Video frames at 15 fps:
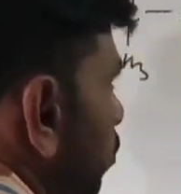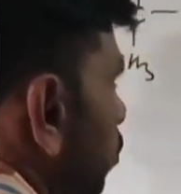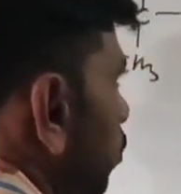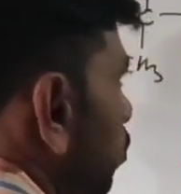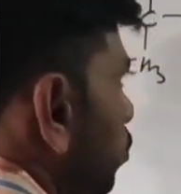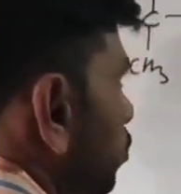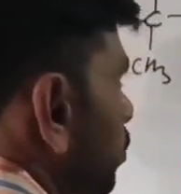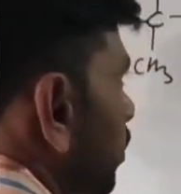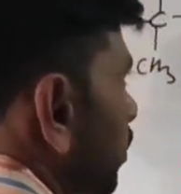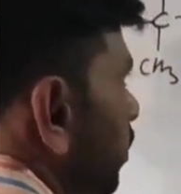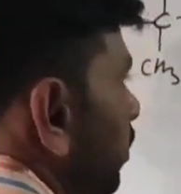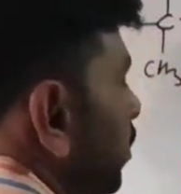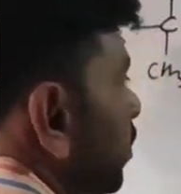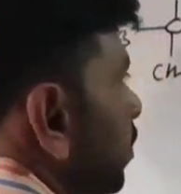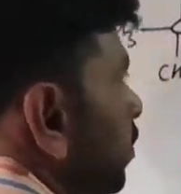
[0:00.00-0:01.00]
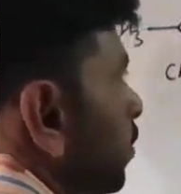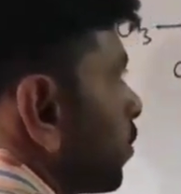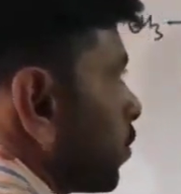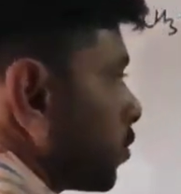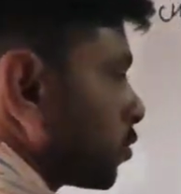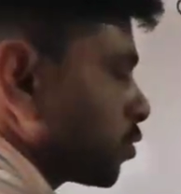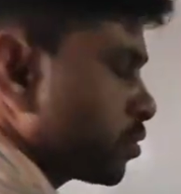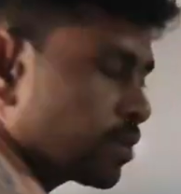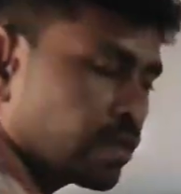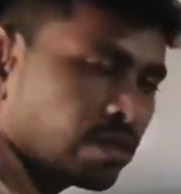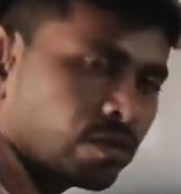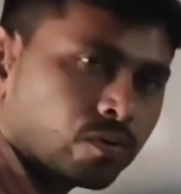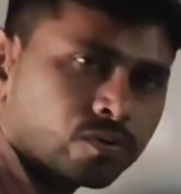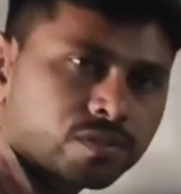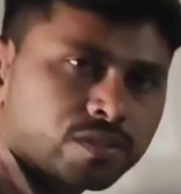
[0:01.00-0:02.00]
O3. So
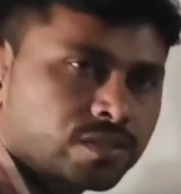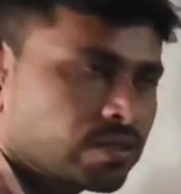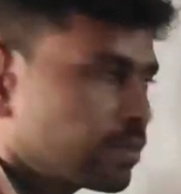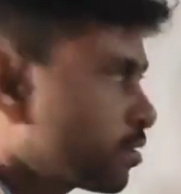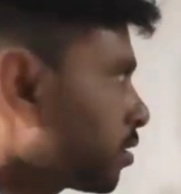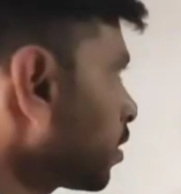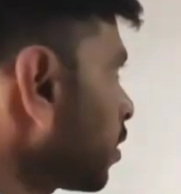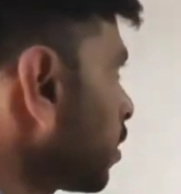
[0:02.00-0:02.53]
3 oxygen